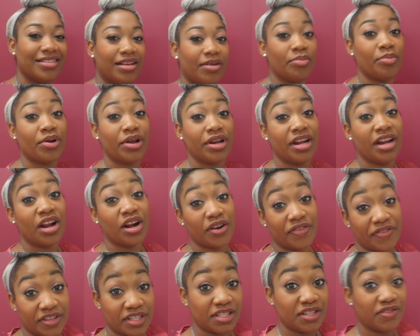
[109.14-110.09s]
I'm pretty
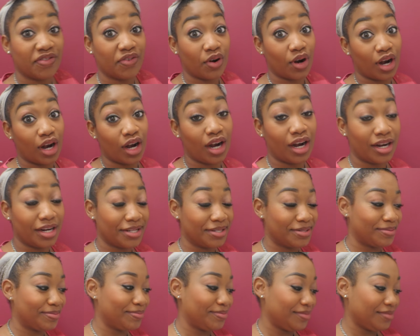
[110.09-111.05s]
nervous for her,
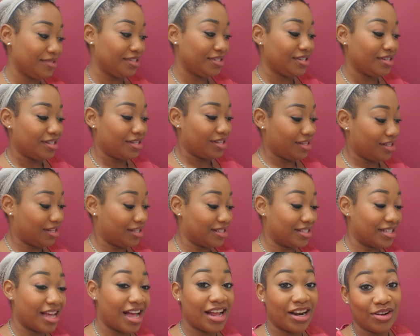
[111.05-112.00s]

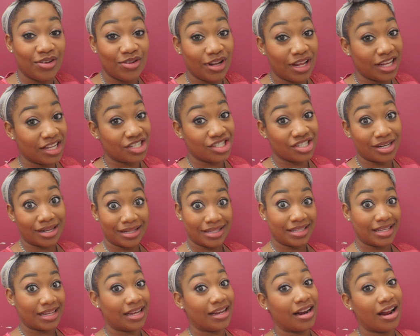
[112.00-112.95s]
because I don't like
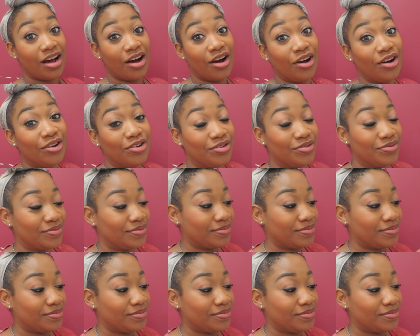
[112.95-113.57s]
shots at all.